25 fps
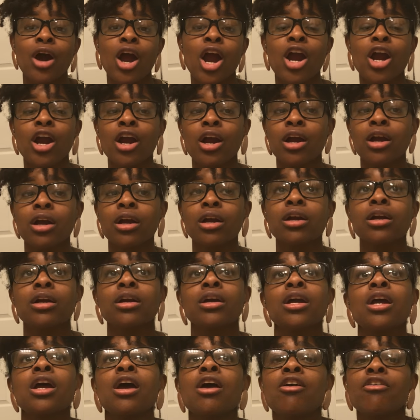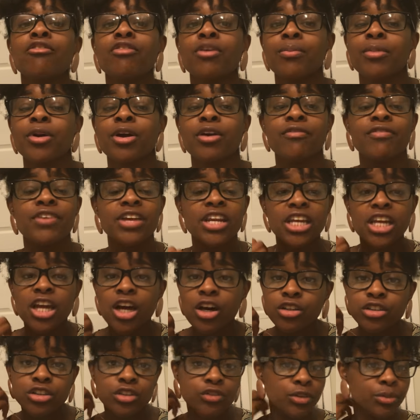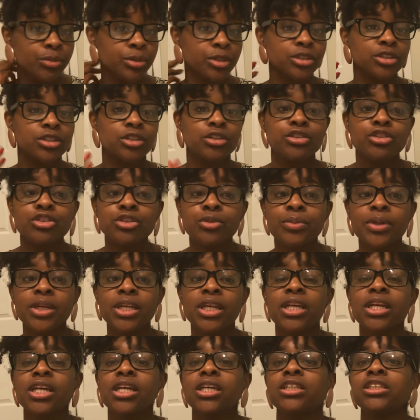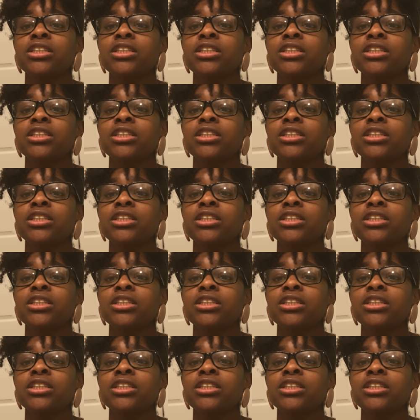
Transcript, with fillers: her from her videos or from her social media,